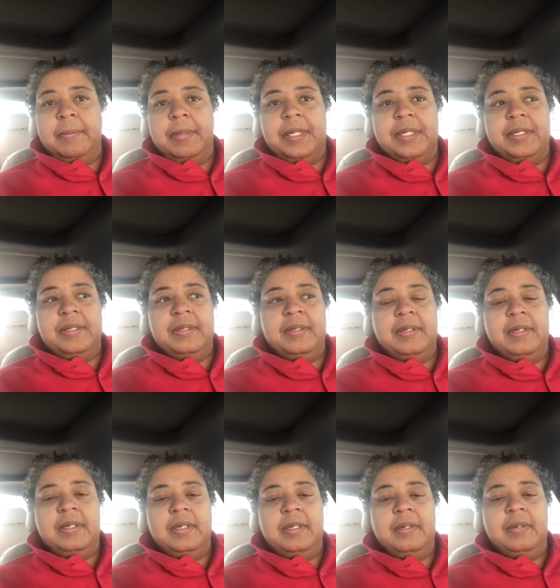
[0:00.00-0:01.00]
But
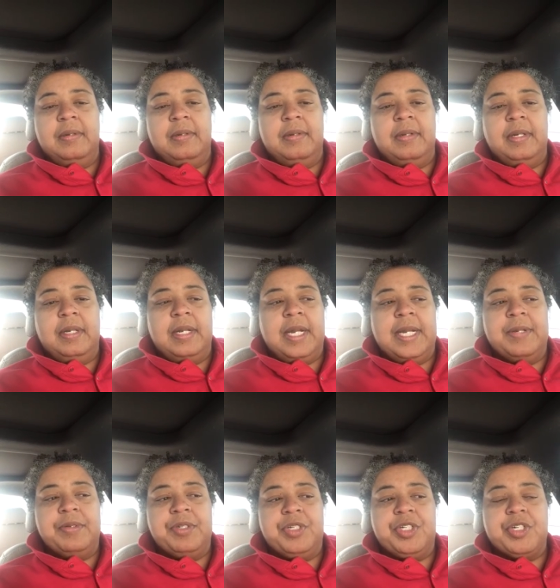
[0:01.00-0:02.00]
I
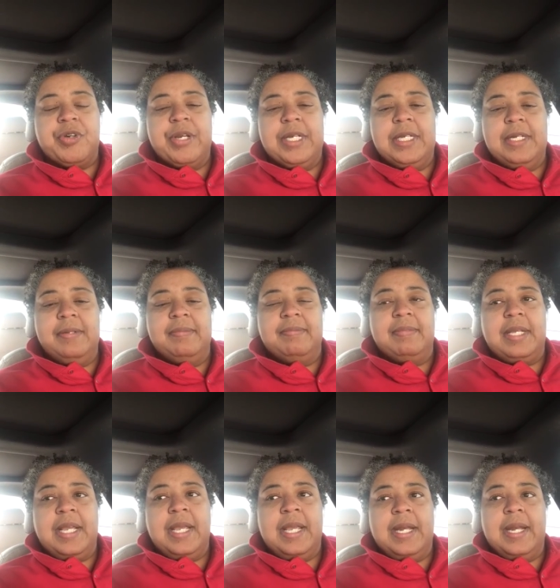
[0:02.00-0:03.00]
enjoyed it,
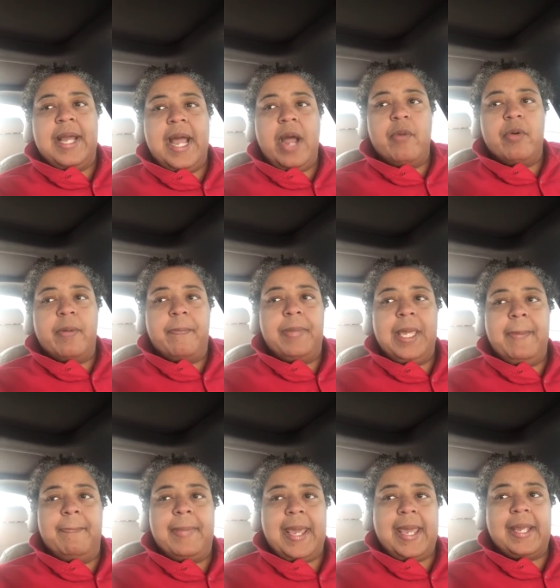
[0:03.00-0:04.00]
and I will be
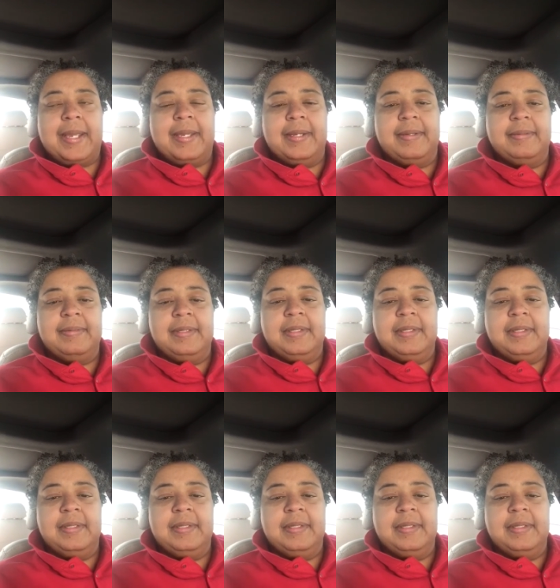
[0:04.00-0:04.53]
back.